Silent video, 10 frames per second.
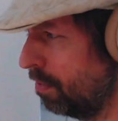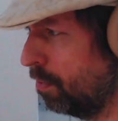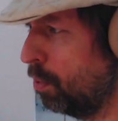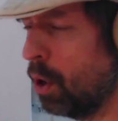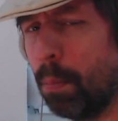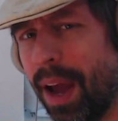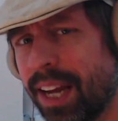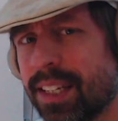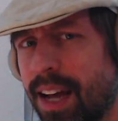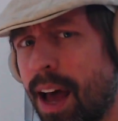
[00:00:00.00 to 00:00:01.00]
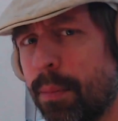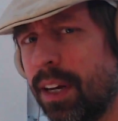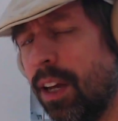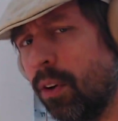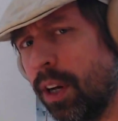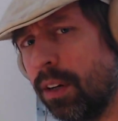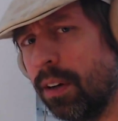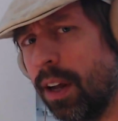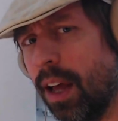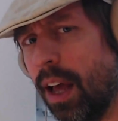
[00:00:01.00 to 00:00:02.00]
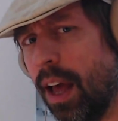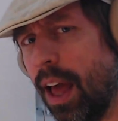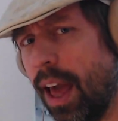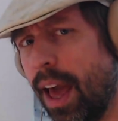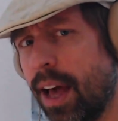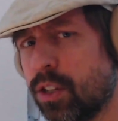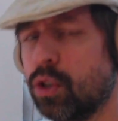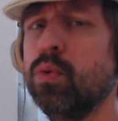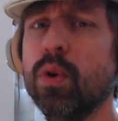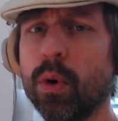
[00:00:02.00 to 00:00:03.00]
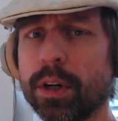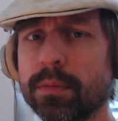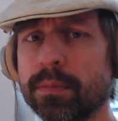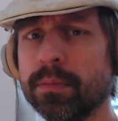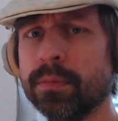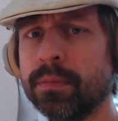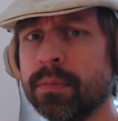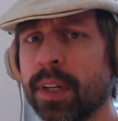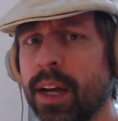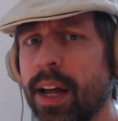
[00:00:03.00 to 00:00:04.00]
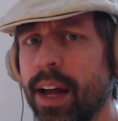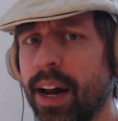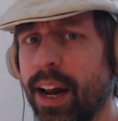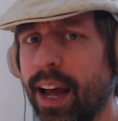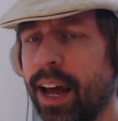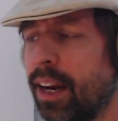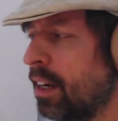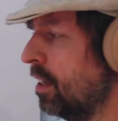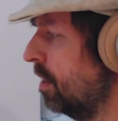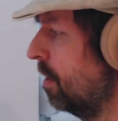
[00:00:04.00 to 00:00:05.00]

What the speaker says: we go back in time and hear it as a 2 chord. And